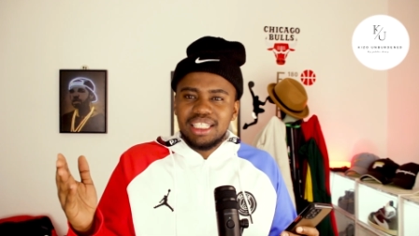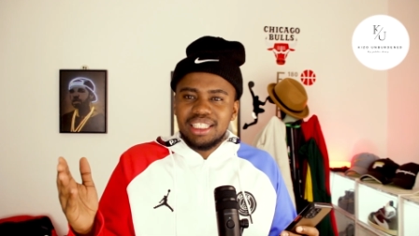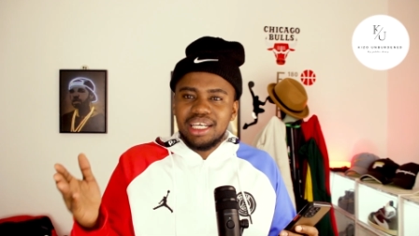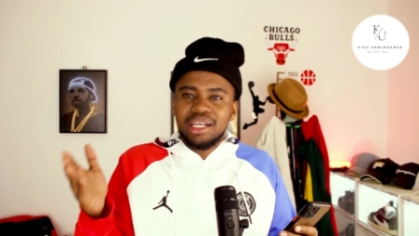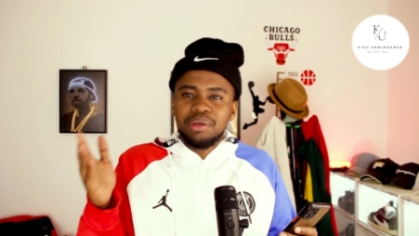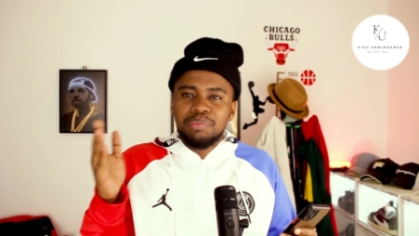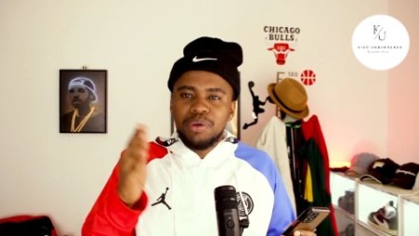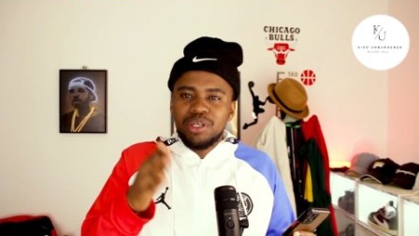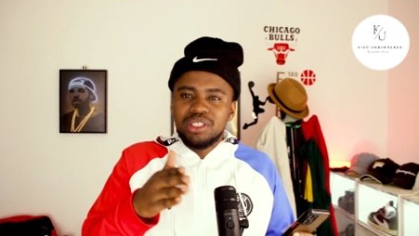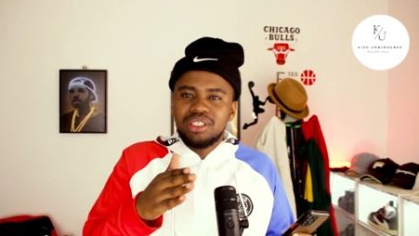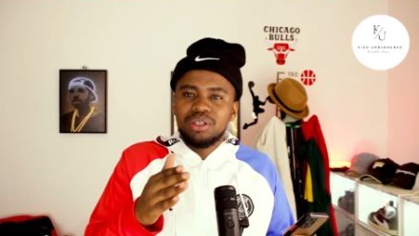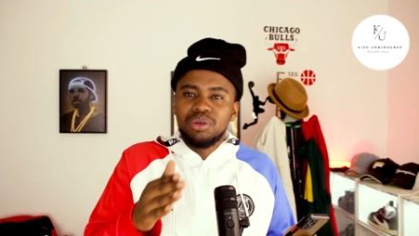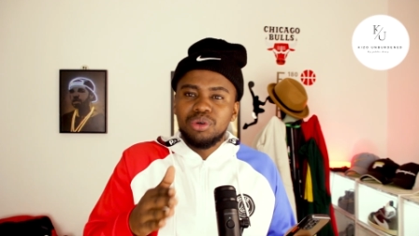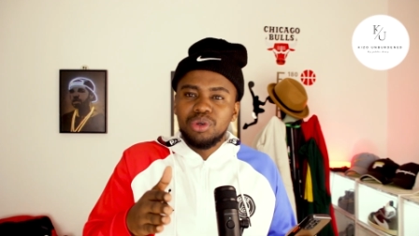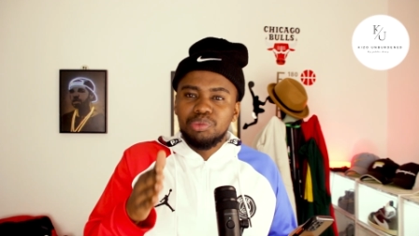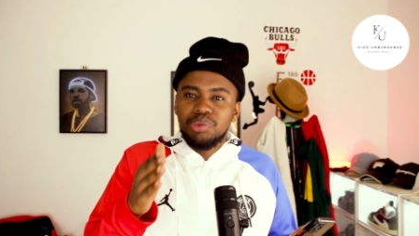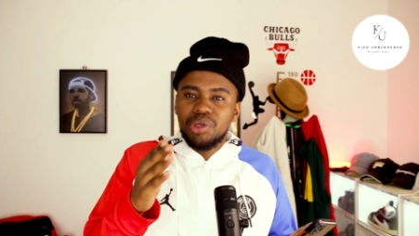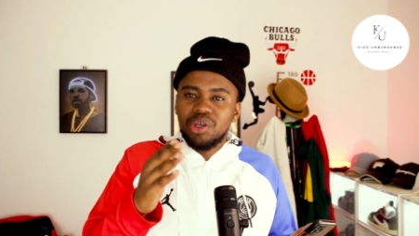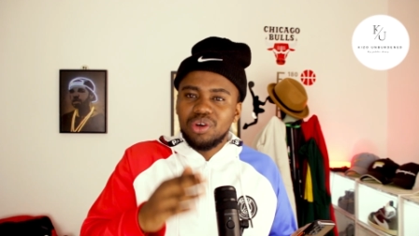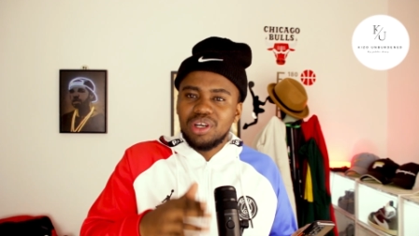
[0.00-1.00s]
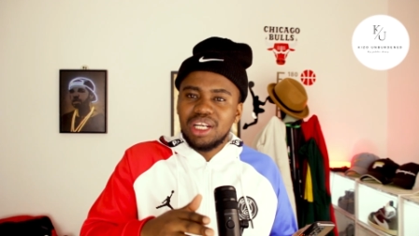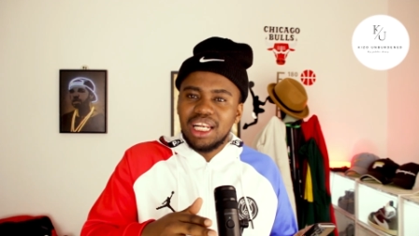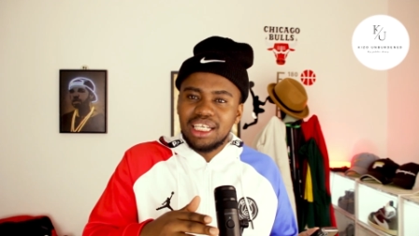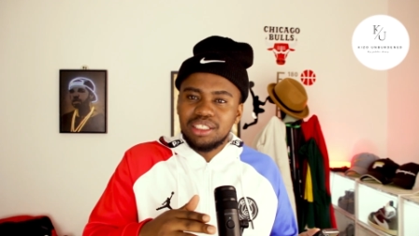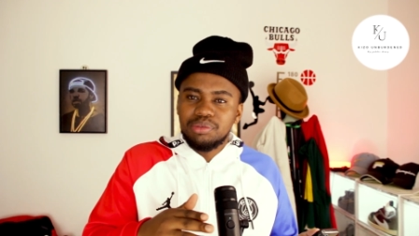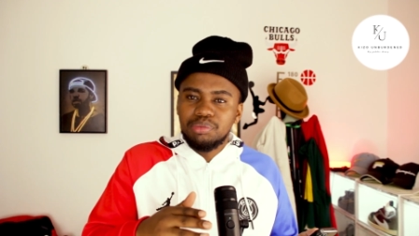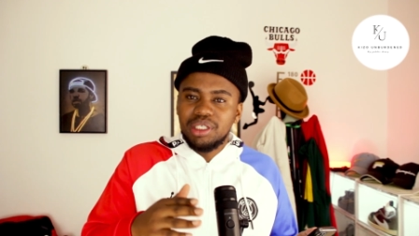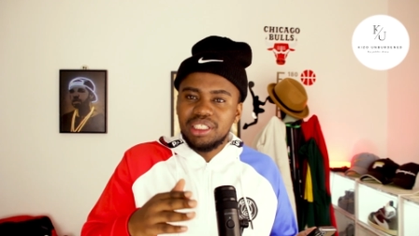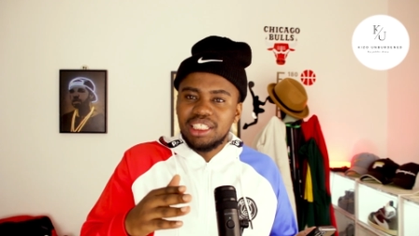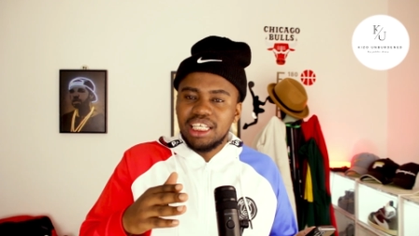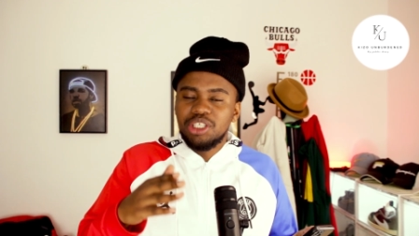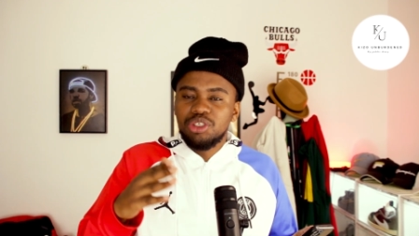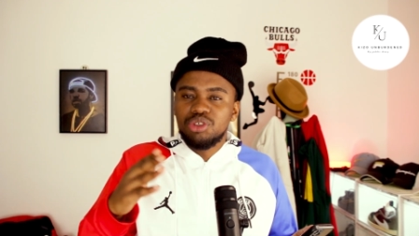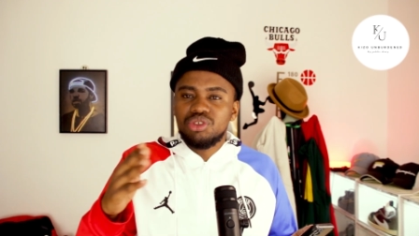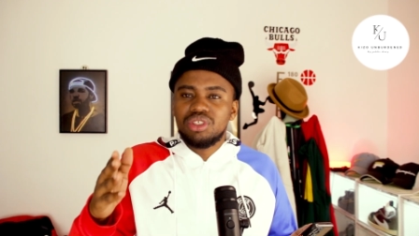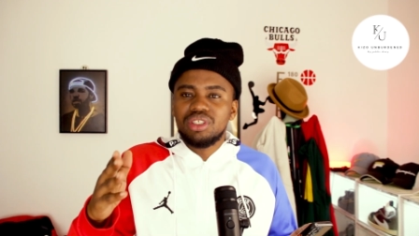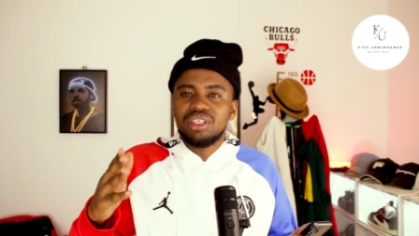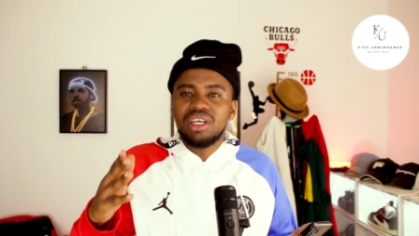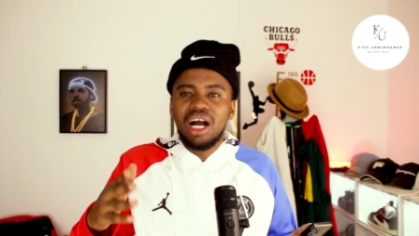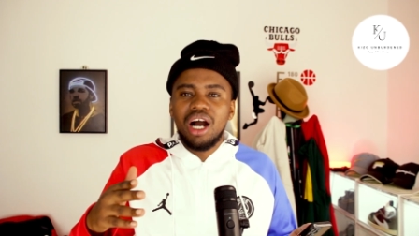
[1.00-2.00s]
that person could be your classmate and you
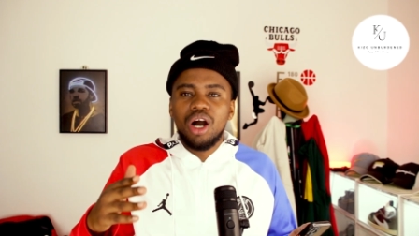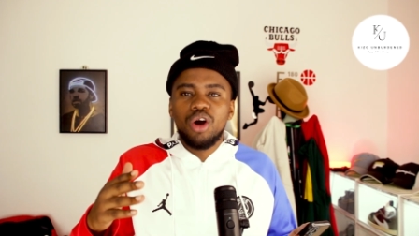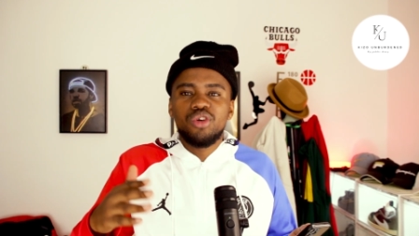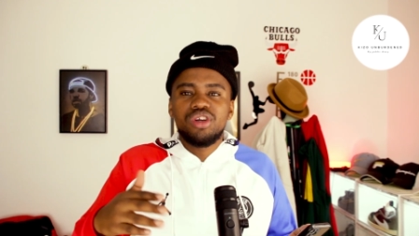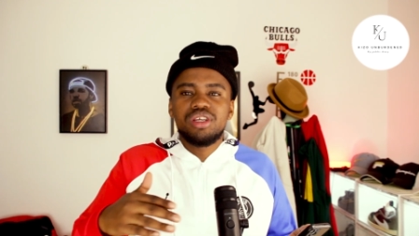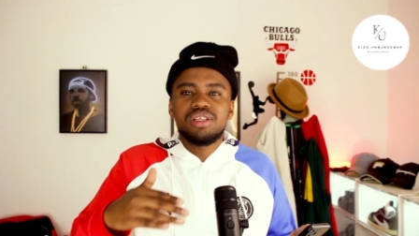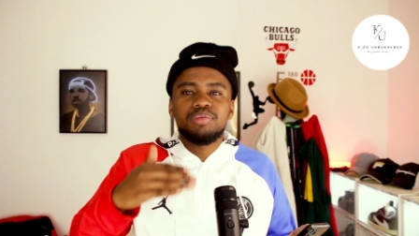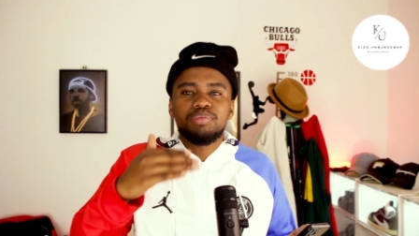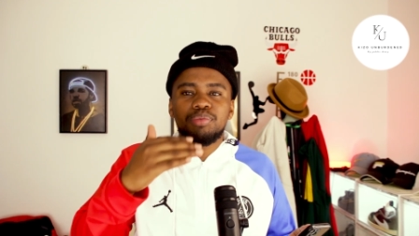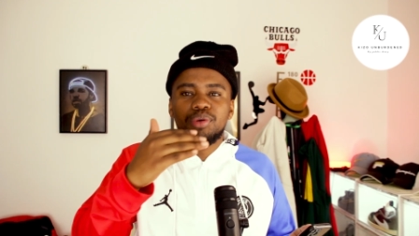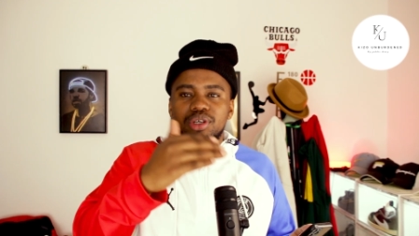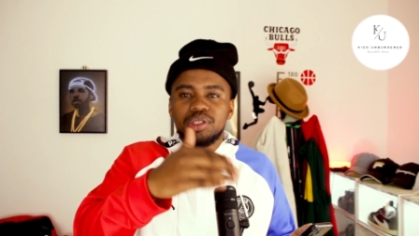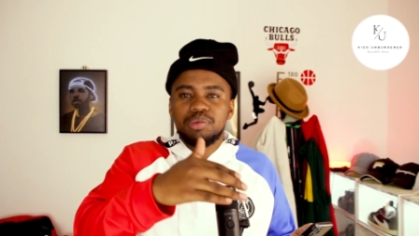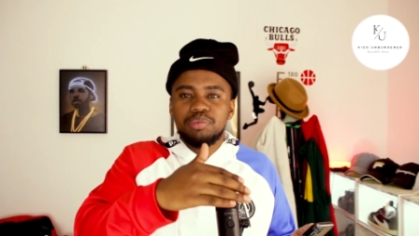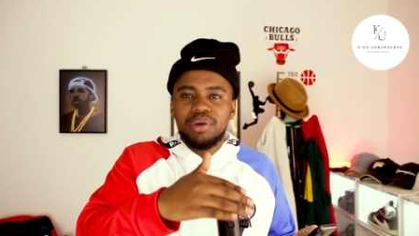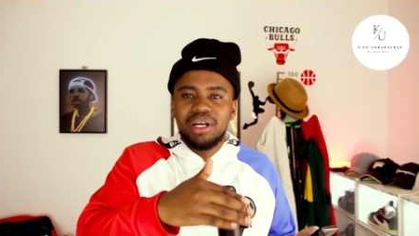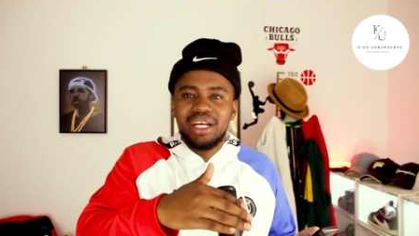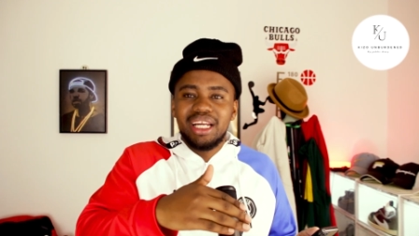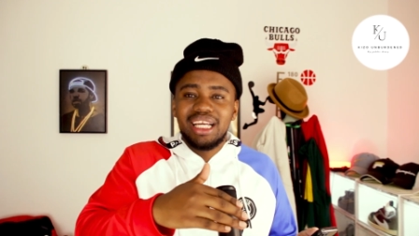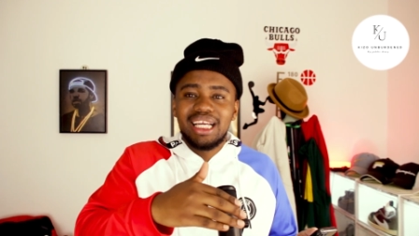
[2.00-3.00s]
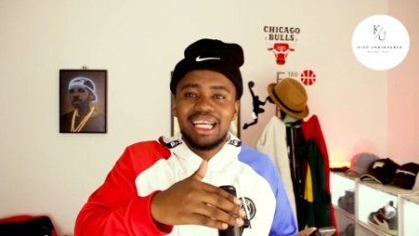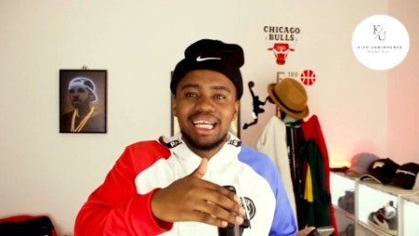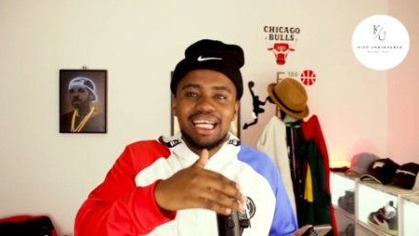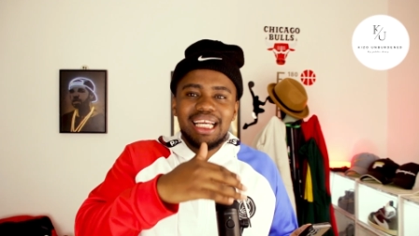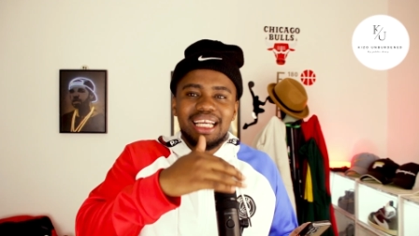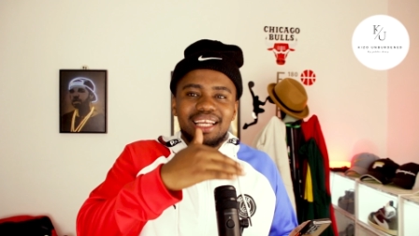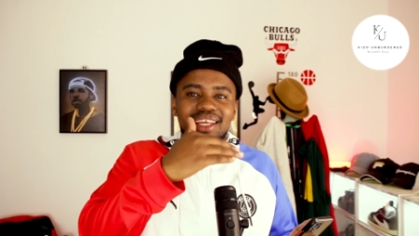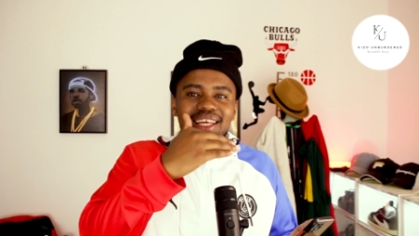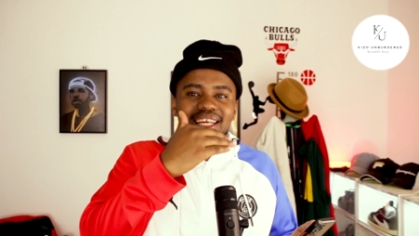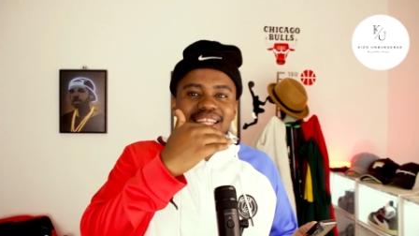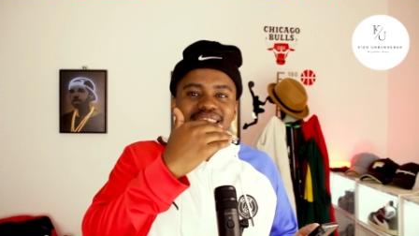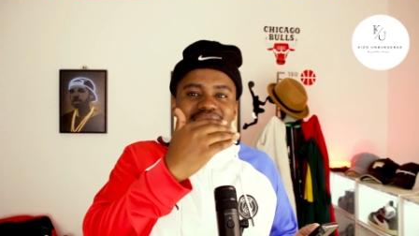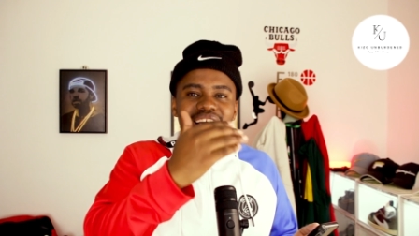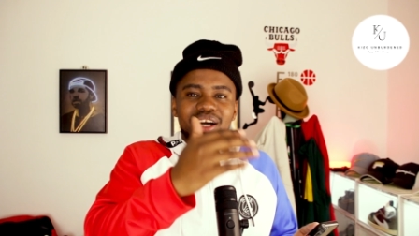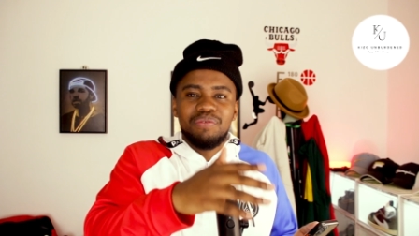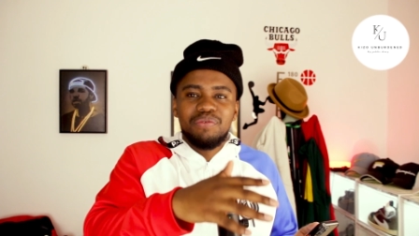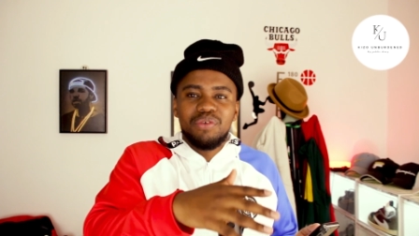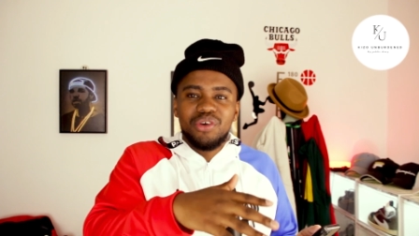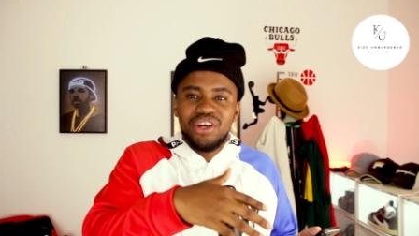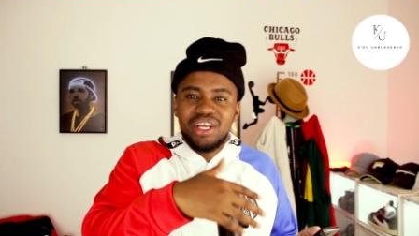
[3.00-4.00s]
see how he's prospering in their
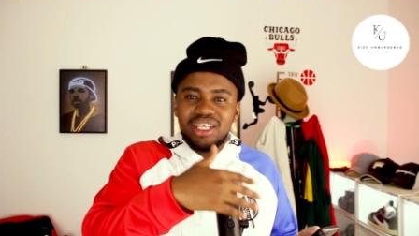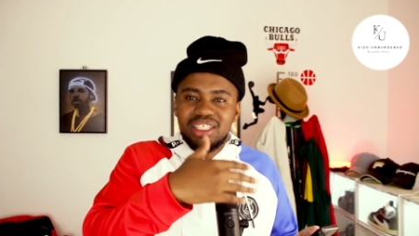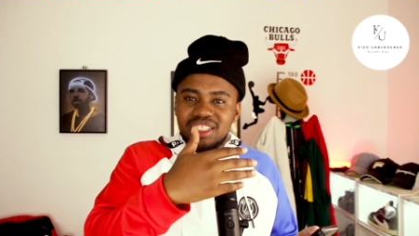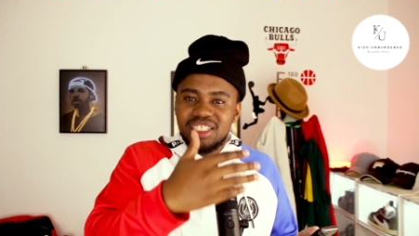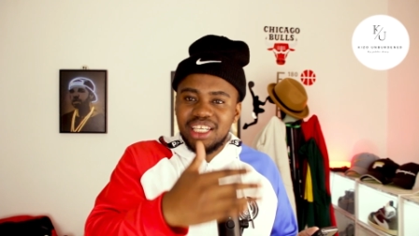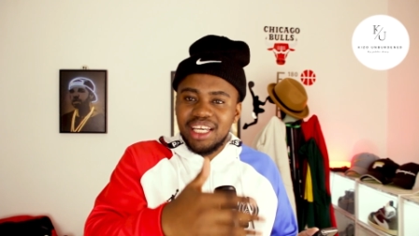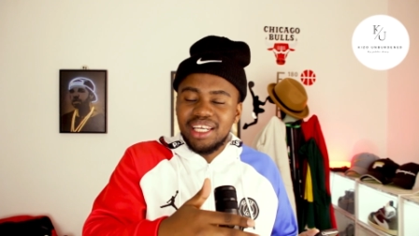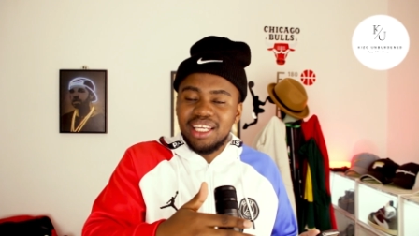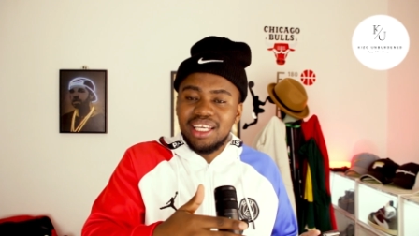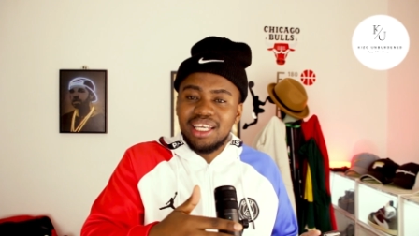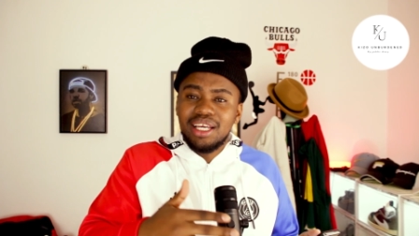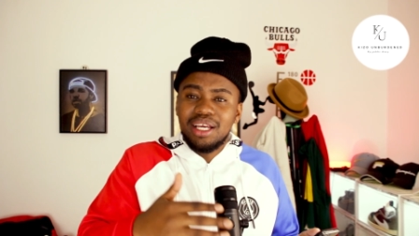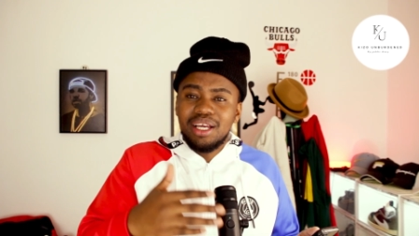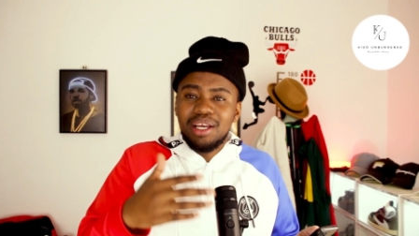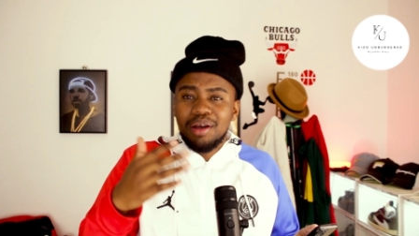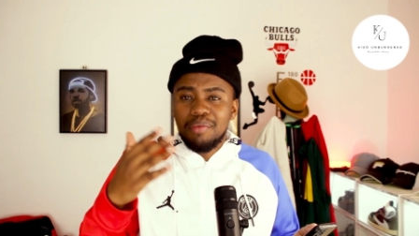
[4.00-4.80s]
Forex journey.